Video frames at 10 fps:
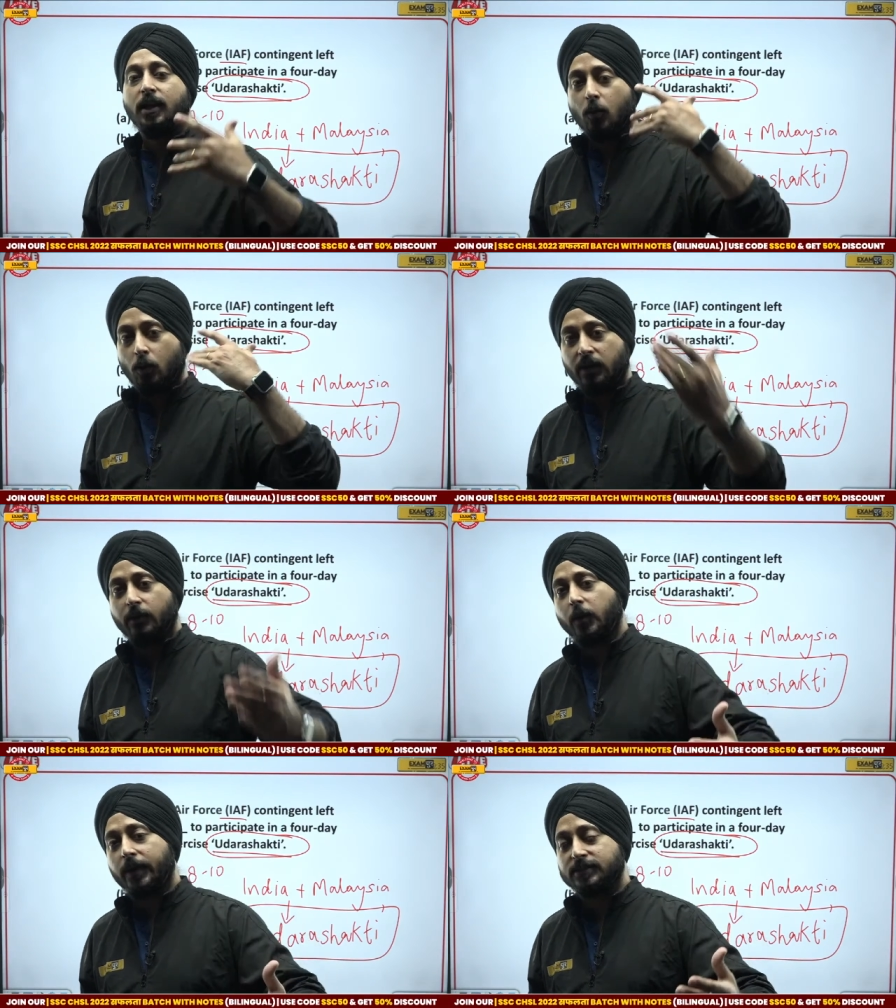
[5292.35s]
Whatever
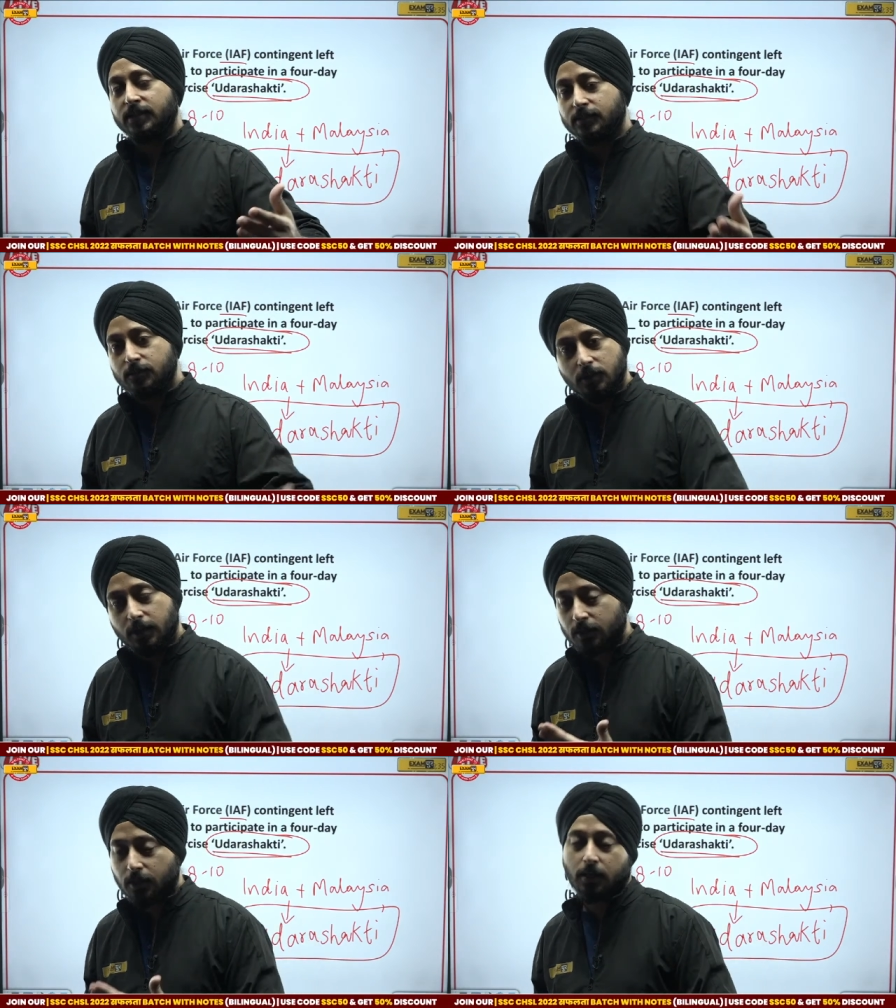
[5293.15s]
question it
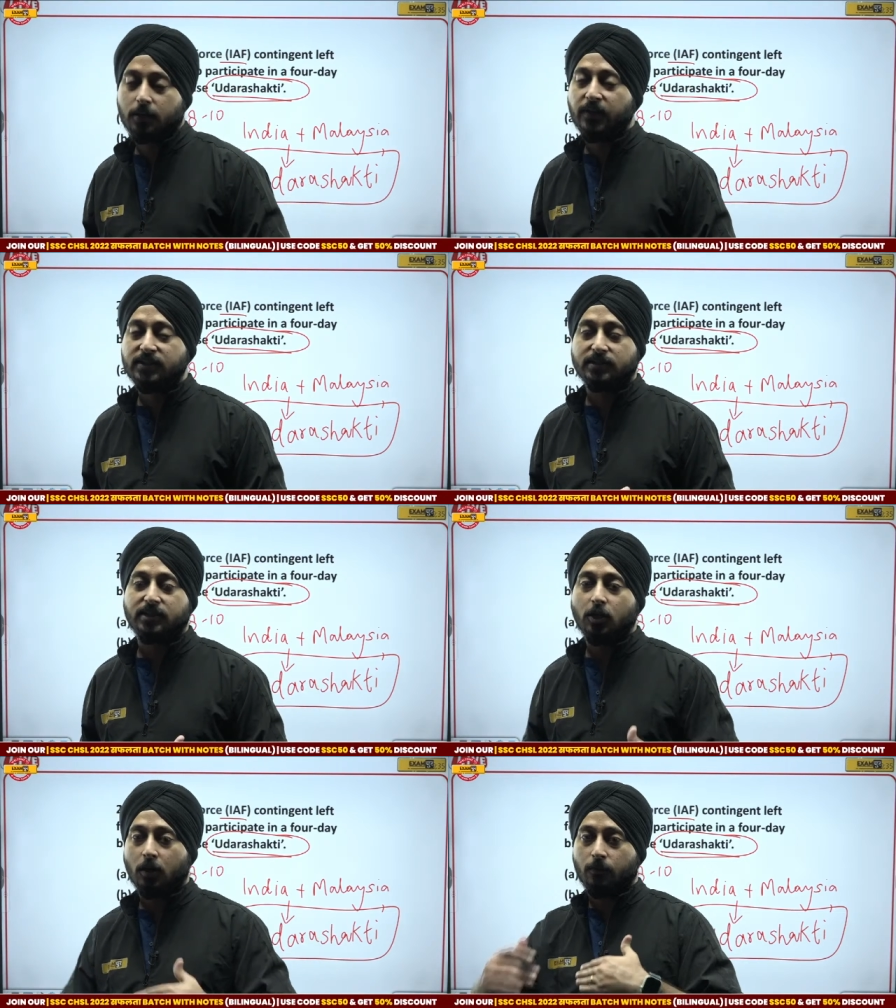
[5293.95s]
uh, features in
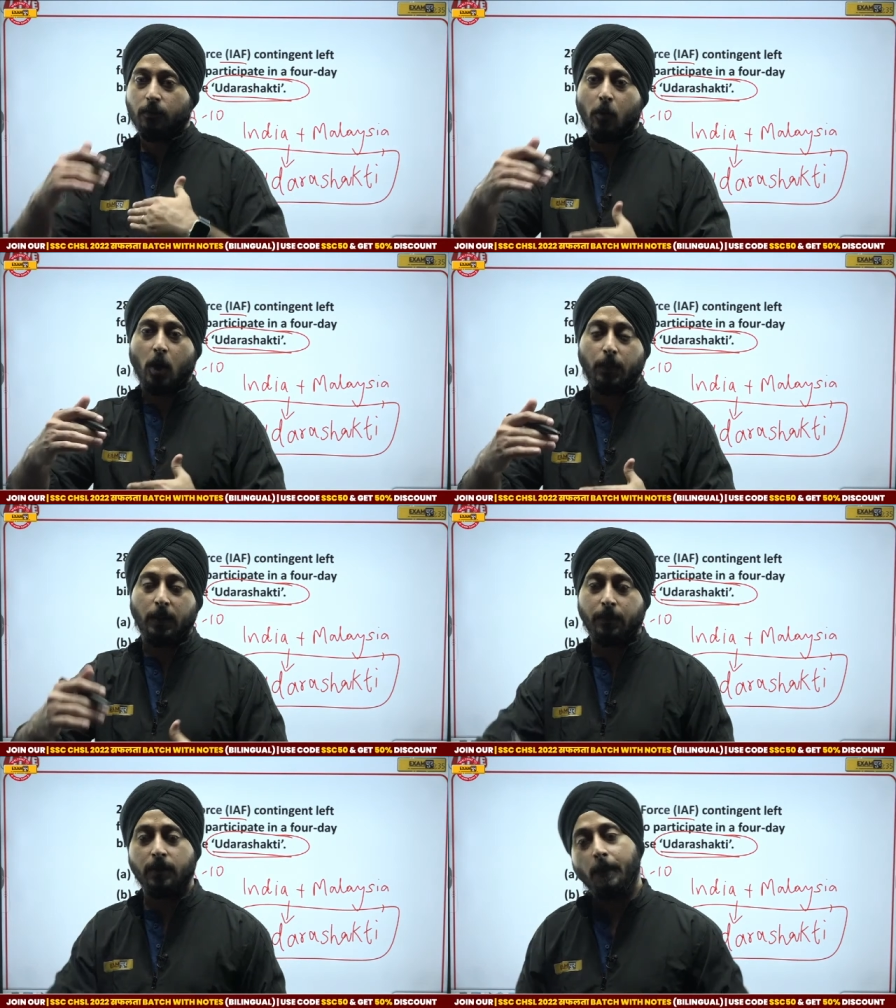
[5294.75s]
your mock
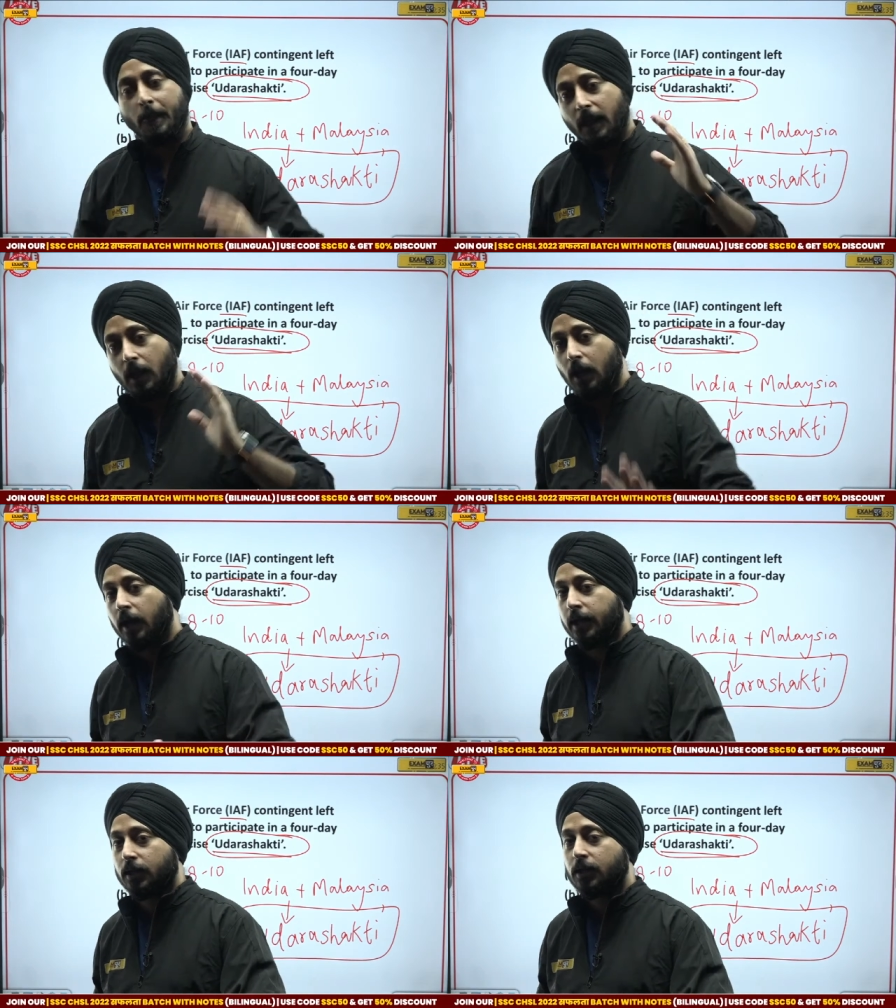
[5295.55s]
paper, learn
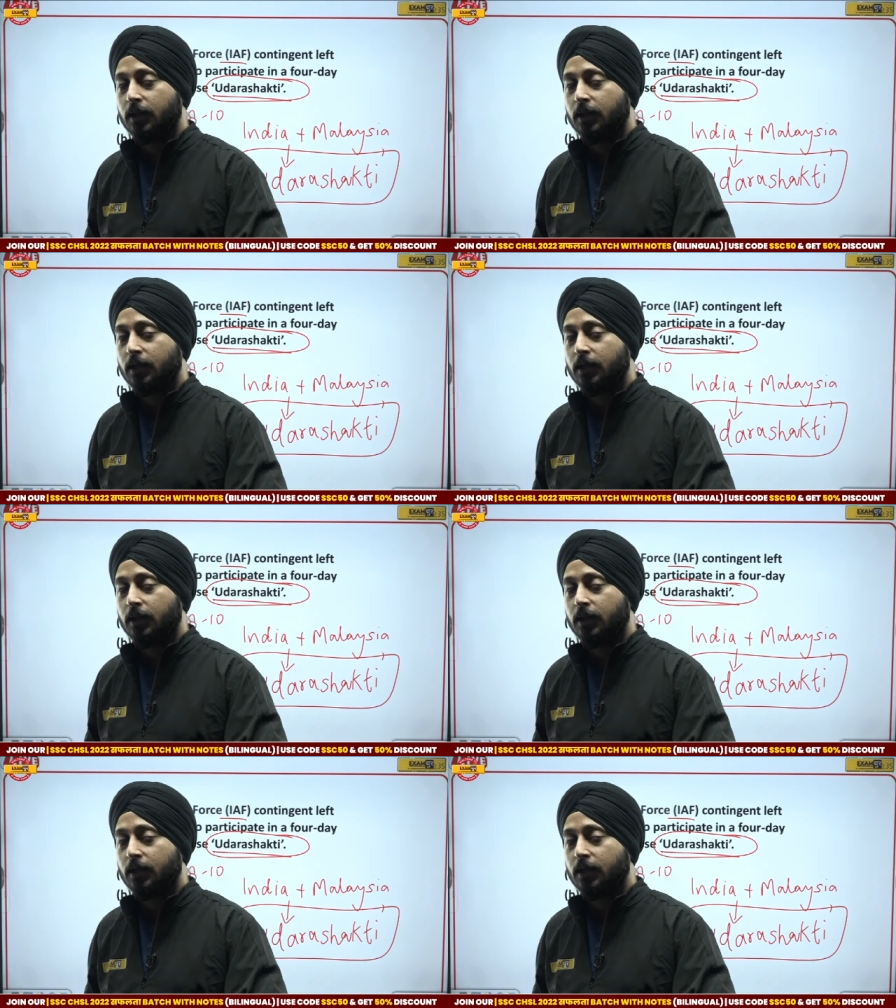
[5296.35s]
it.